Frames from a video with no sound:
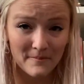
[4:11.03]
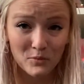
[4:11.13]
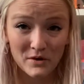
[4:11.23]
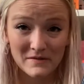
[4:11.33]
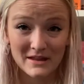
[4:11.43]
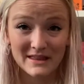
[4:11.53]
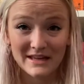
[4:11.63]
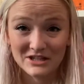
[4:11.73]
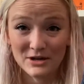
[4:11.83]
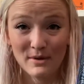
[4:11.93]
one of the
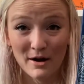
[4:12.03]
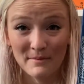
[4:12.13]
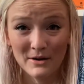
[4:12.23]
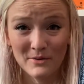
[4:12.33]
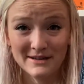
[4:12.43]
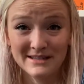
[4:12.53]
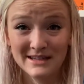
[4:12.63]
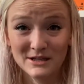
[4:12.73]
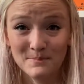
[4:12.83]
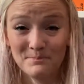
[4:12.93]
things she bought me was
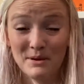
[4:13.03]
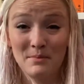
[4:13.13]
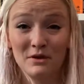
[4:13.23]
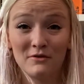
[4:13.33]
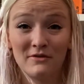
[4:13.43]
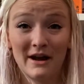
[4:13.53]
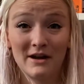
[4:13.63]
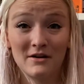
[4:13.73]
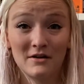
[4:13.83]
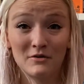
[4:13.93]
this
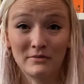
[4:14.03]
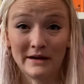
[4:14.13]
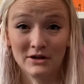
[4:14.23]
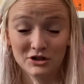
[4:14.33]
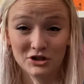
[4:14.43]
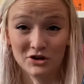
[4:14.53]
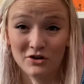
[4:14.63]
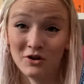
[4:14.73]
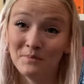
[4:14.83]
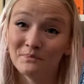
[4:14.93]
Bibliophile Reader's Journal.